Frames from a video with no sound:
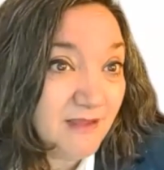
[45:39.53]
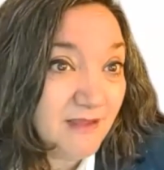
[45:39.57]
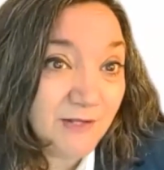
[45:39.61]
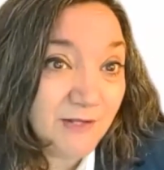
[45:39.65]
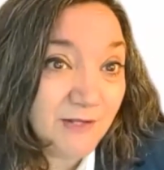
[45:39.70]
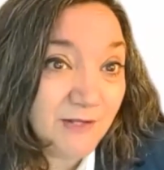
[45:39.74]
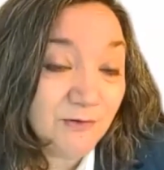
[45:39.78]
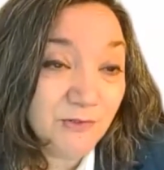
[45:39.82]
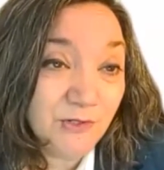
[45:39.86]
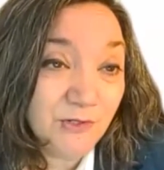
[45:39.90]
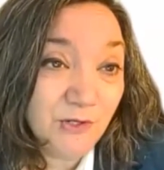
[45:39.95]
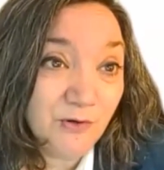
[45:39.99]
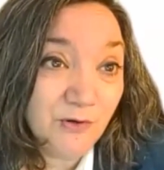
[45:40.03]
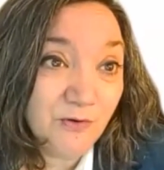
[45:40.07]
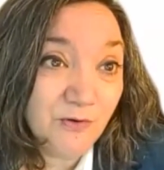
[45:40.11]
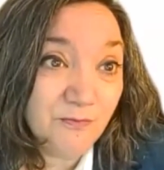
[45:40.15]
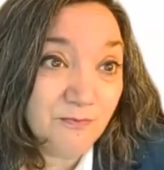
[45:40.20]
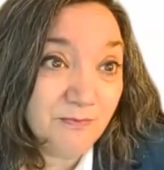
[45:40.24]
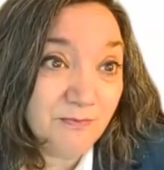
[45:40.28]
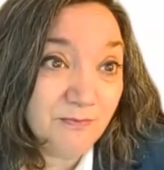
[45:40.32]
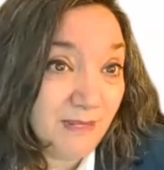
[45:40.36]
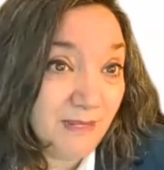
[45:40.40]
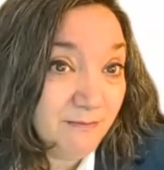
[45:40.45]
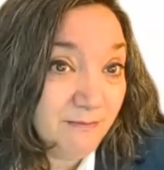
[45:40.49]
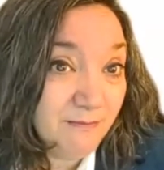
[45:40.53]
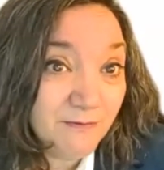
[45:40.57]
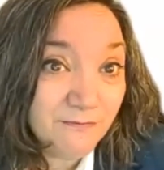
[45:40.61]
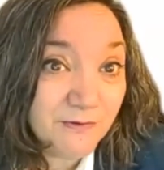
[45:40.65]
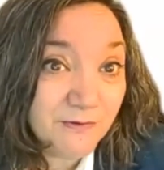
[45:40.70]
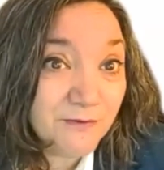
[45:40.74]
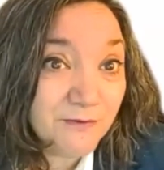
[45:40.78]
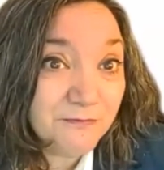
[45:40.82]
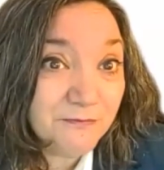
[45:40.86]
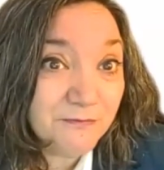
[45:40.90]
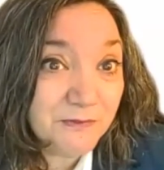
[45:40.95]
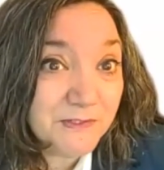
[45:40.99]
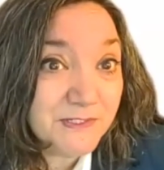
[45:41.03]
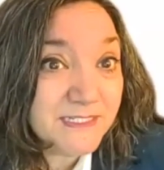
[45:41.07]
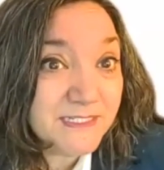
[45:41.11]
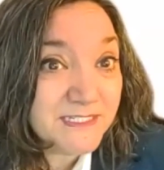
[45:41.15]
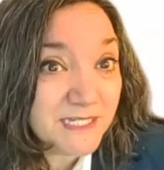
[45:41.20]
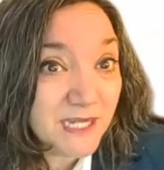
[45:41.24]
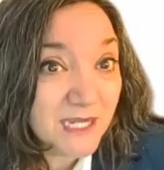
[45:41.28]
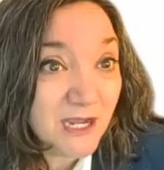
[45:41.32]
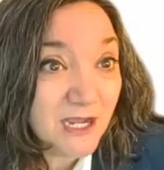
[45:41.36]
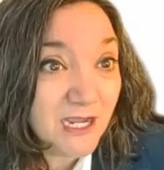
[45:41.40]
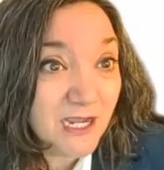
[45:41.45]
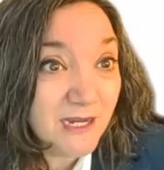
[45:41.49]
I don't know, maybe for the first
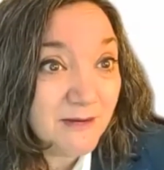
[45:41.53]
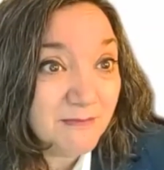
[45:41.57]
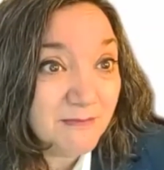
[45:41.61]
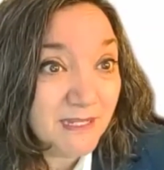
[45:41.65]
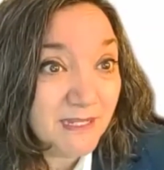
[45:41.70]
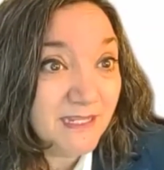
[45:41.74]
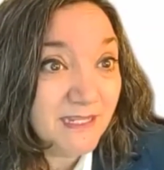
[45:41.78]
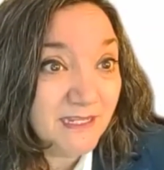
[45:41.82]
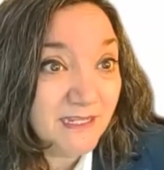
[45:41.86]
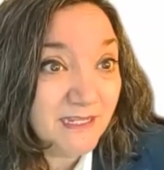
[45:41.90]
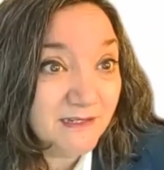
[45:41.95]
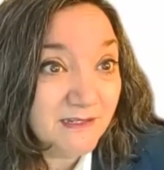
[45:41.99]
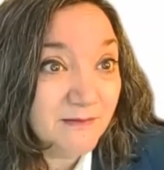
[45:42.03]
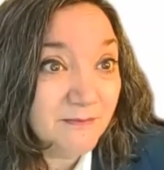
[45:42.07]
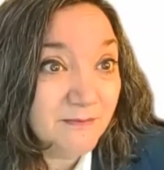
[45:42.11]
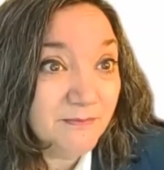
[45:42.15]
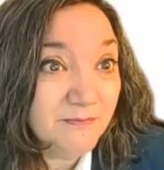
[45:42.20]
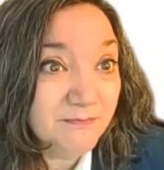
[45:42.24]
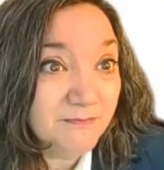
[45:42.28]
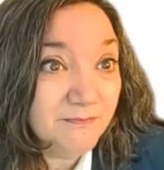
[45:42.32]
time, like in a,